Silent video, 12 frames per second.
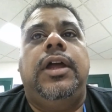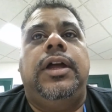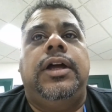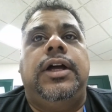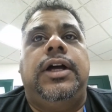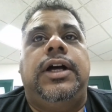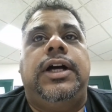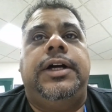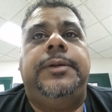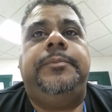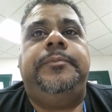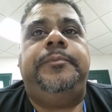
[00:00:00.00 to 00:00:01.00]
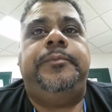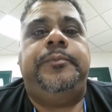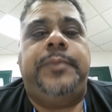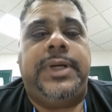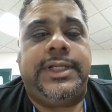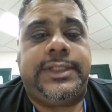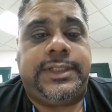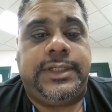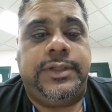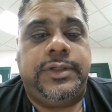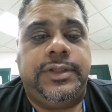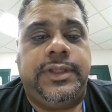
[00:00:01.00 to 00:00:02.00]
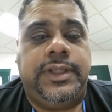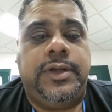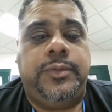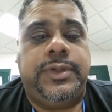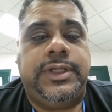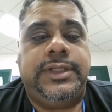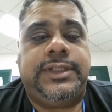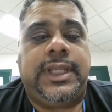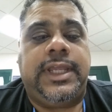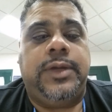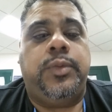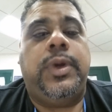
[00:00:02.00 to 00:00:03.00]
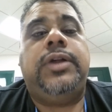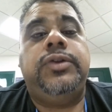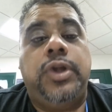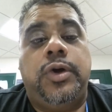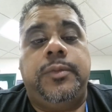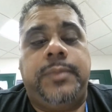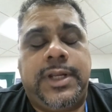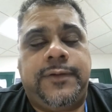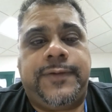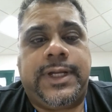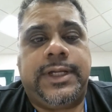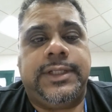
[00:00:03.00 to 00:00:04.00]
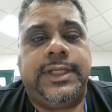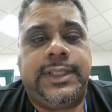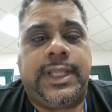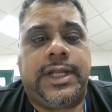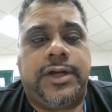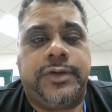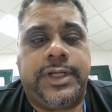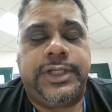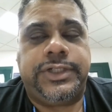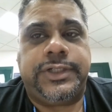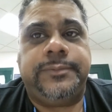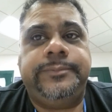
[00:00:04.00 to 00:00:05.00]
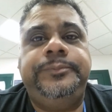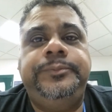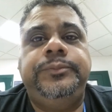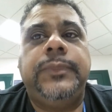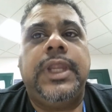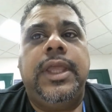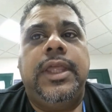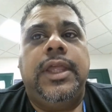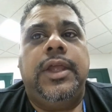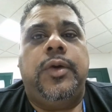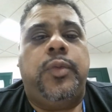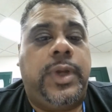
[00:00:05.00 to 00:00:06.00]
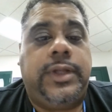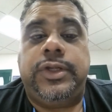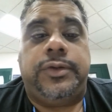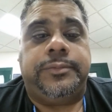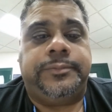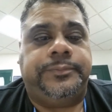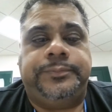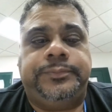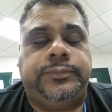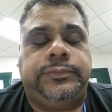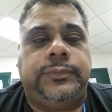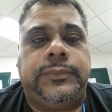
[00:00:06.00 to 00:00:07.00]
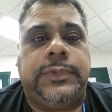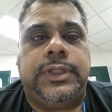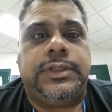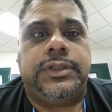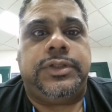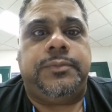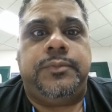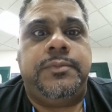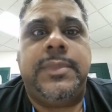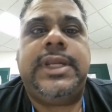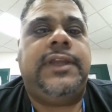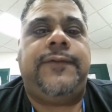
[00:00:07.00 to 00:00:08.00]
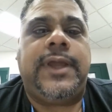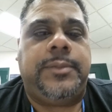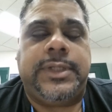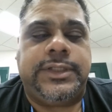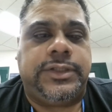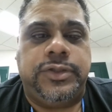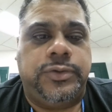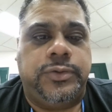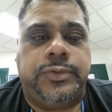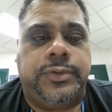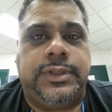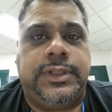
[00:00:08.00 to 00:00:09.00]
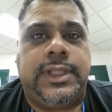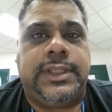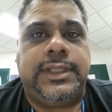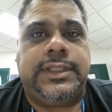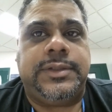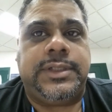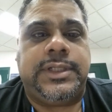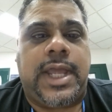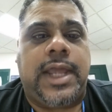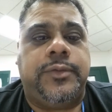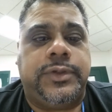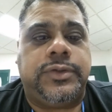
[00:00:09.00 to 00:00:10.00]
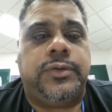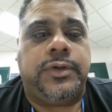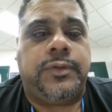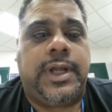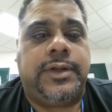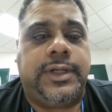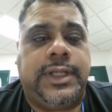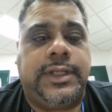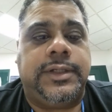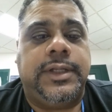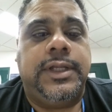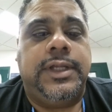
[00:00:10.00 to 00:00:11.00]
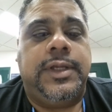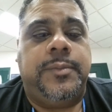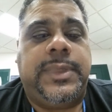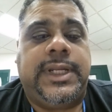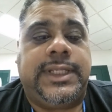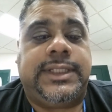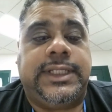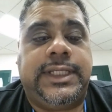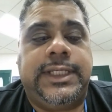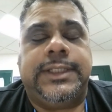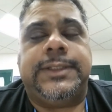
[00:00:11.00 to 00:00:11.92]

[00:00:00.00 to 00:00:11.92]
But there was a well-known pedophile in that congregation. Well-known. Many families knew that this guy was going around and molesting kids,